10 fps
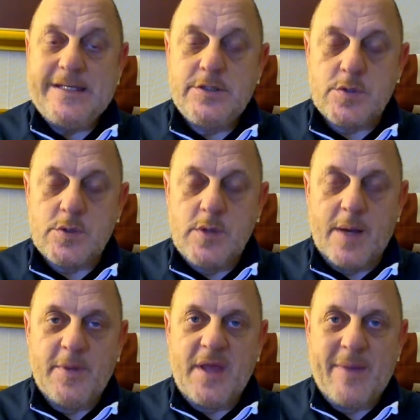So I
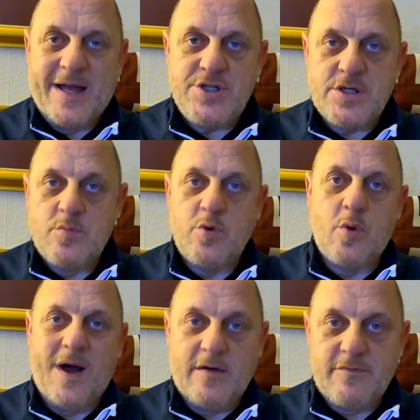would imagine we
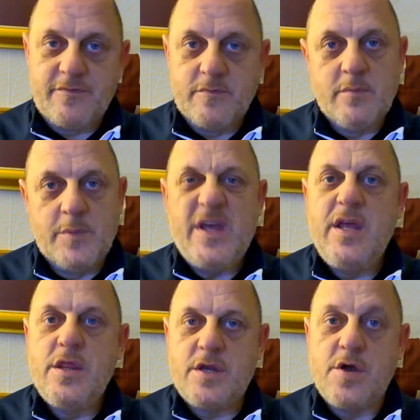will have maybe
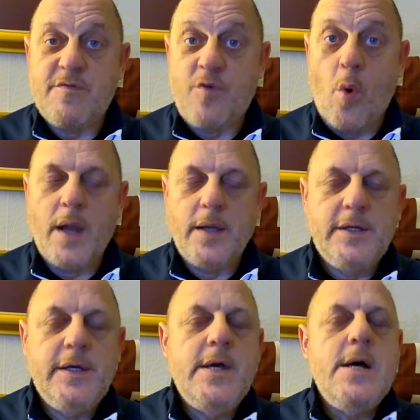3 or 4.
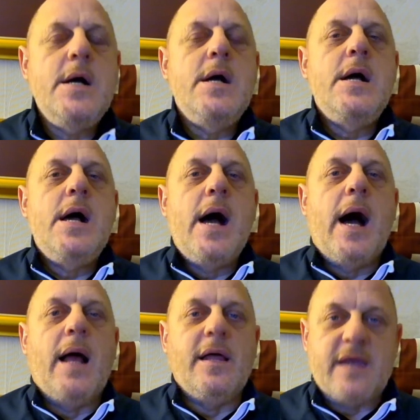
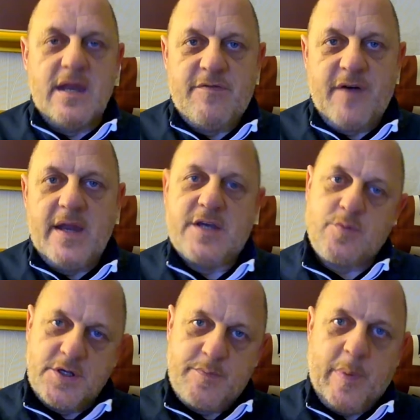I'll identify this
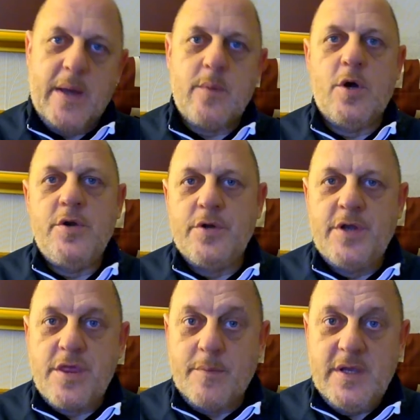one as part 1 on the
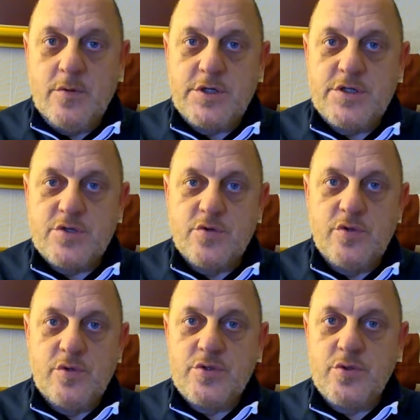thumbnail, just so
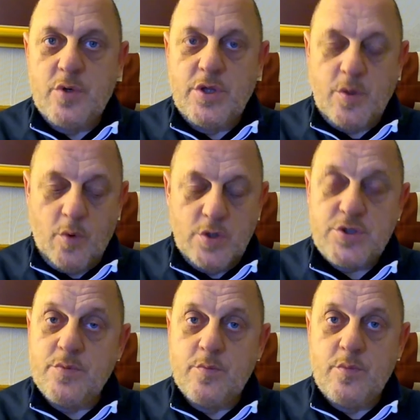those who want to
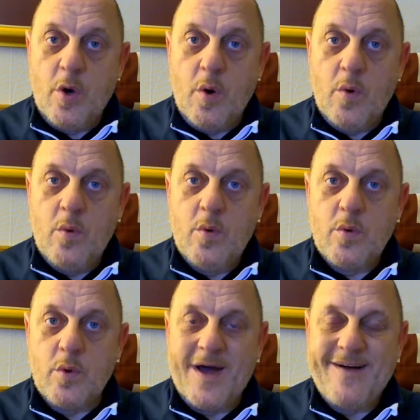watch them all
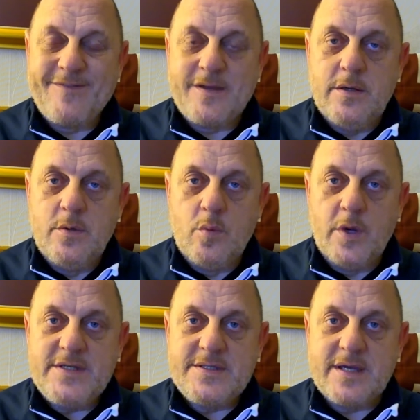don't have to
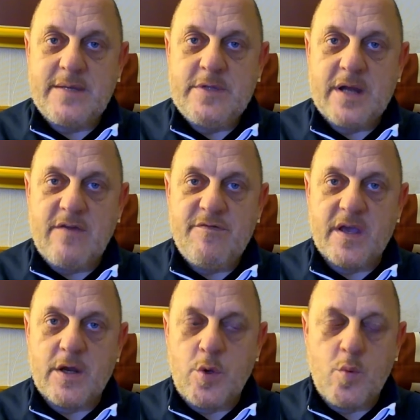waste time trying to
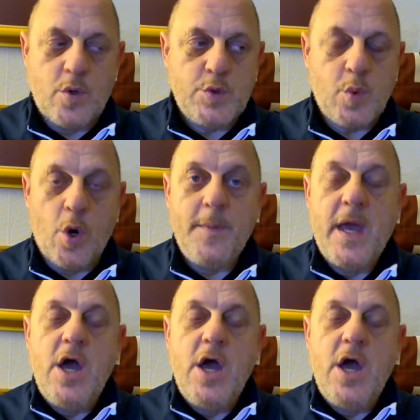figure out what's what.